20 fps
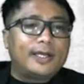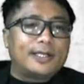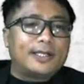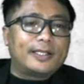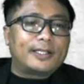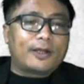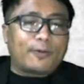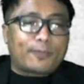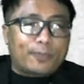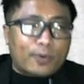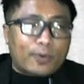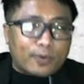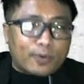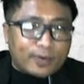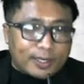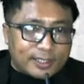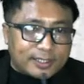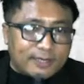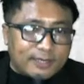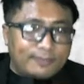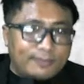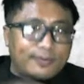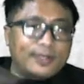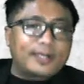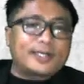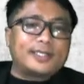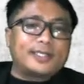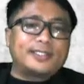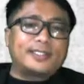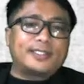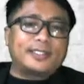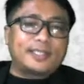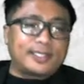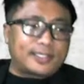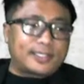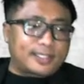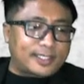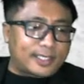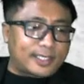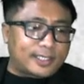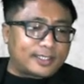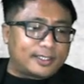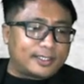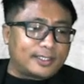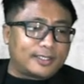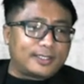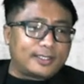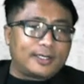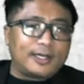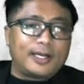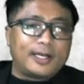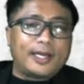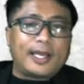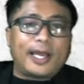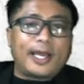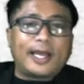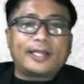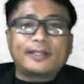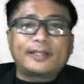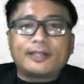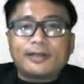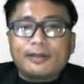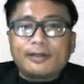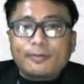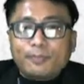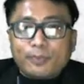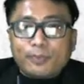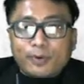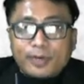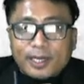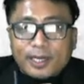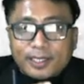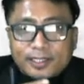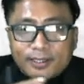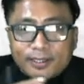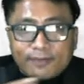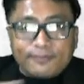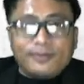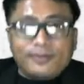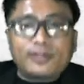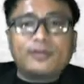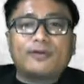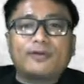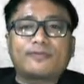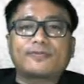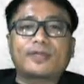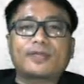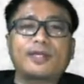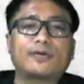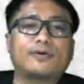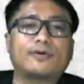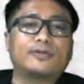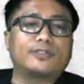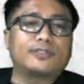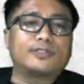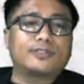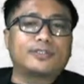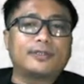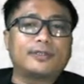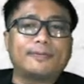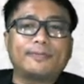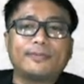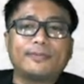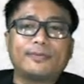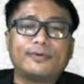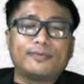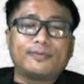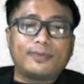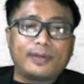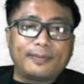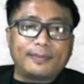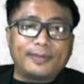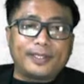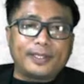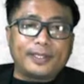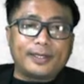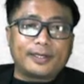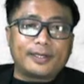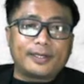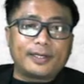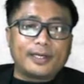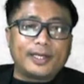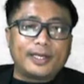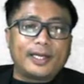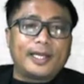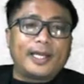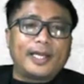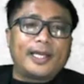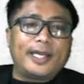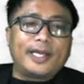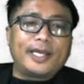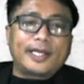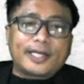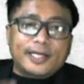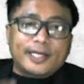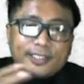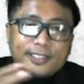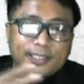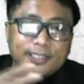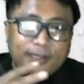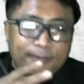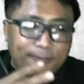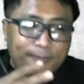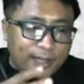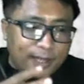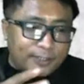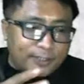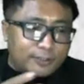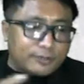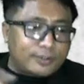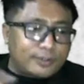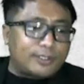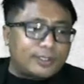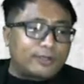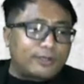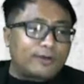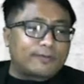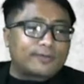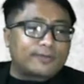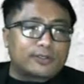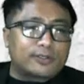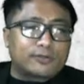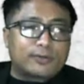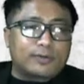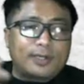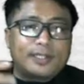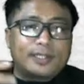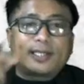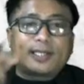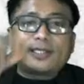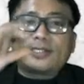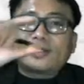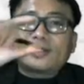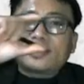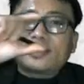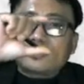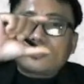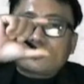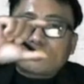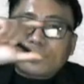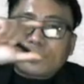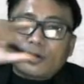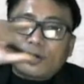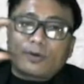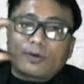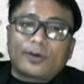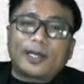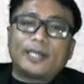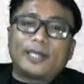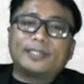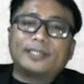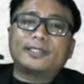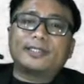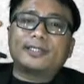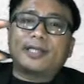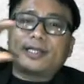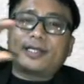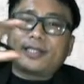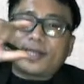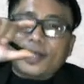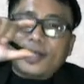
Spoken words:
Now, progressive increase in the structure and the productivity of the ecosystem will be there. Increasing maturity of the soil, that is the soil horizon and the